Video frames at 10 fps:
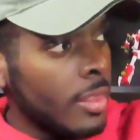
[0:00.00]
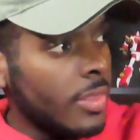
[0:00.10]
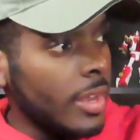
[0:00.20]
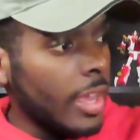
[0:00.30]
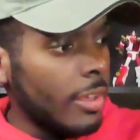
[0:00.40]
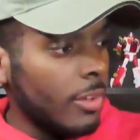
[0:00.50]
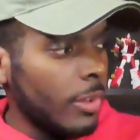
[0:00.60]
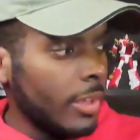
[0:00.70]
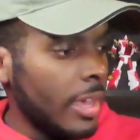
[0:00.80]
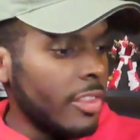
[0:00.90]
That I
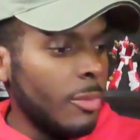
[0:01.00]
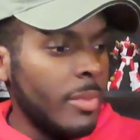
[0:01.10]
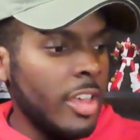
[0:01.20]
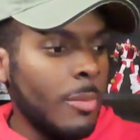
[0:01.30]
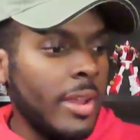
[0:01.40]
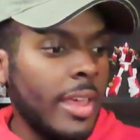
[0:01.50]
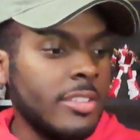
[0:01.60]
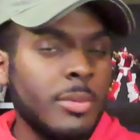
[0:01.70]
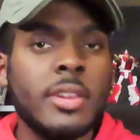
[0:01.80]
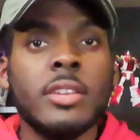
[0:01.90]
got in the mail, but I
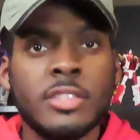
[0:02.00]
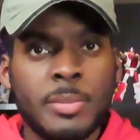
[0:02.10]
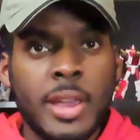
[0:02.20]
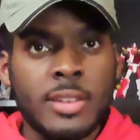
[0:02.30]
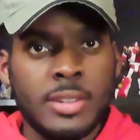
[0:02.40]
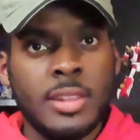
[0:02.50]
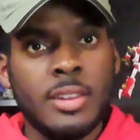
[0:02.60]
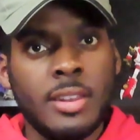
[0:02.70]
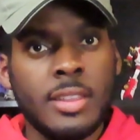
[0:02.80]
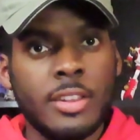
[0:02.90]
had something else in the package that I
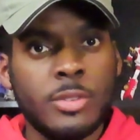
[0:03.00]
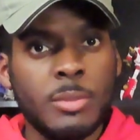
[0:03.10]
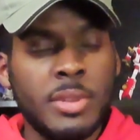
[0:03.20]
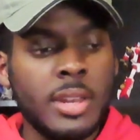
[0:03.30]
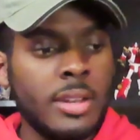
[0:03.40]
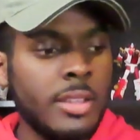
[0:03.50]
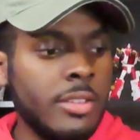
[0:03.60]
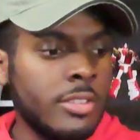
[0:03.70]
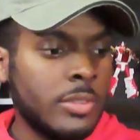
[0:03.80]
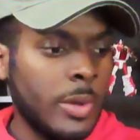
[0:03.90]
needed to get to immediately.
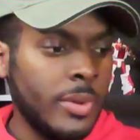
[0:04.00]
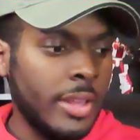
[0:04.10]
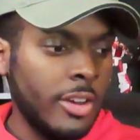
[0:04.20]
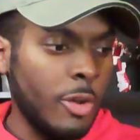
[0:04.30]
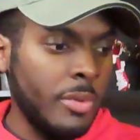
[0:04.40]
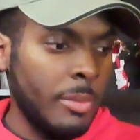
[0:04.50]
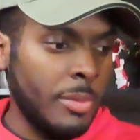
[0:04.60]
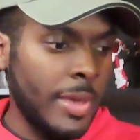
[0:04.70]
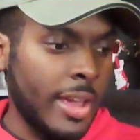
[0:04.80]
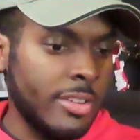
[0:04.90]
So I went ahead and opened up
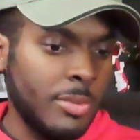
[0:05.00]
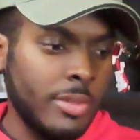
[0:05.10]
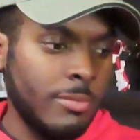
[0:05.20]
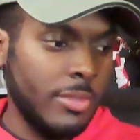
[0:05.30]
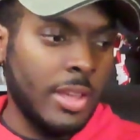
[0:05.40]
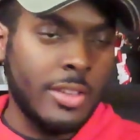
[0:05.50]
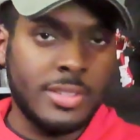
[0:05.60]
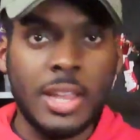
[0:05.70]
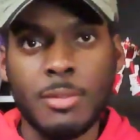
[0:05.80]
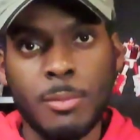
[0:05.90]
the package, but I
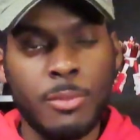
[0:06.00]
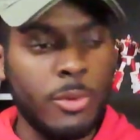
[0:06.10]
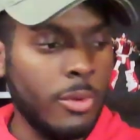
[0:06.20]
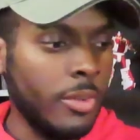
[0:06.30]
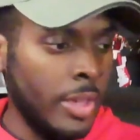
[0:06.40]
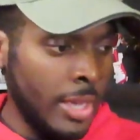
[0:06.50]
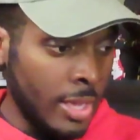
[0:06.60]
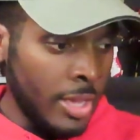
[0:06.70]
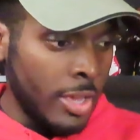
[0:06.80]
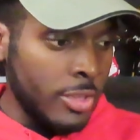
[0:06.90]
saved them for
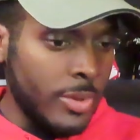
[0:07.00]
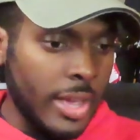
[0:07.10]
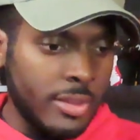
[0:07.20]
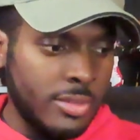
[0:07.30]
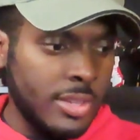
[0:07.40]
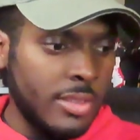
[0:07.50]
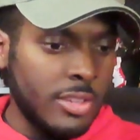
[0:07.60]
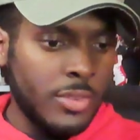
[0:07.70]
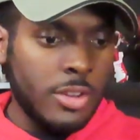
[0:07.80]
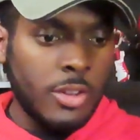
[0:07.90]
you guys to see in
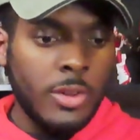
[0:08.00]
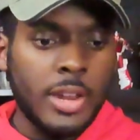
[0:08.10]
this video.